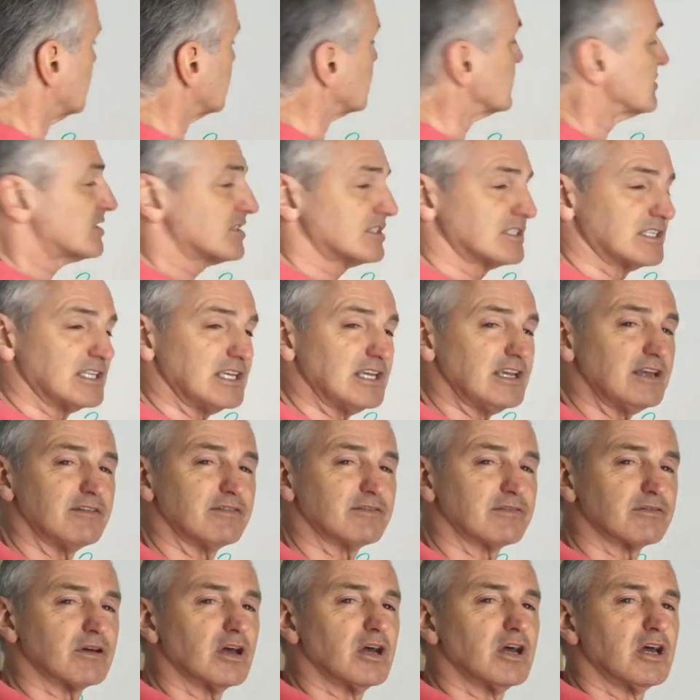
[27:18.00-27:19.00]

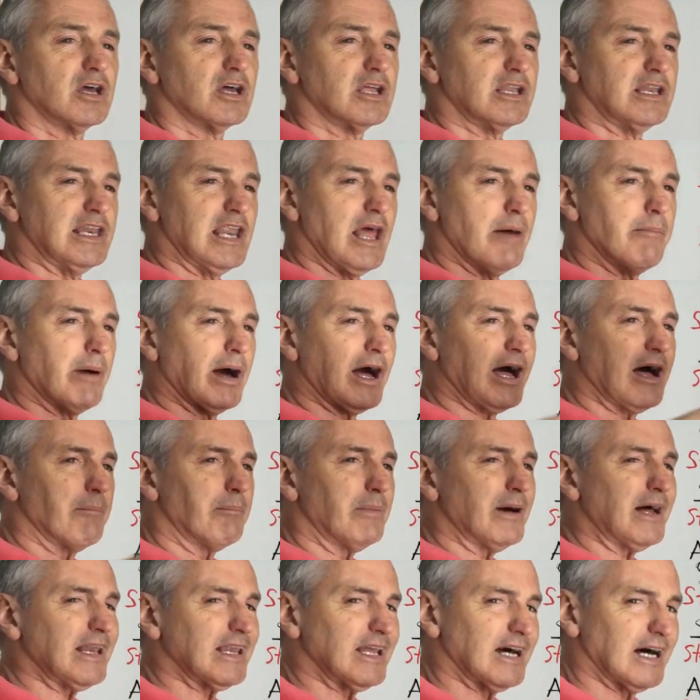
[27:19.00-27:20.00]
Steve n'aimera
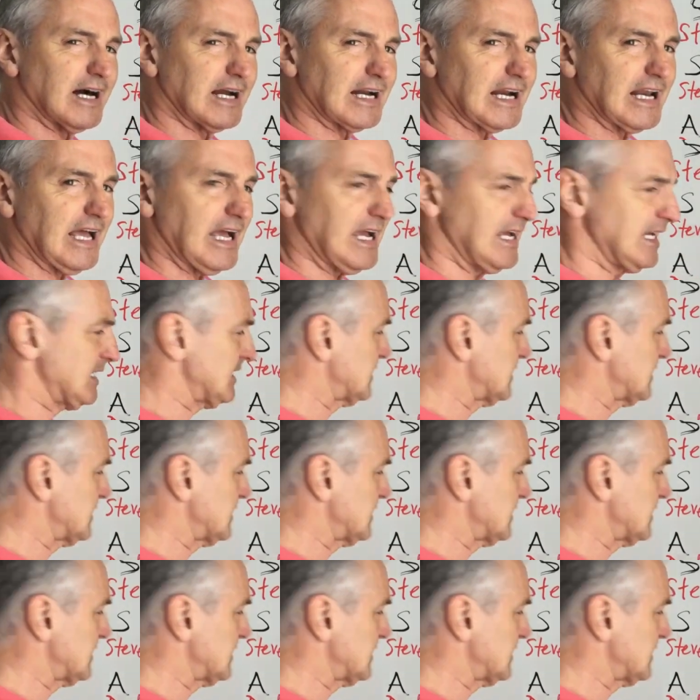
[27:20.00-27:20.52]
pas l'anglais.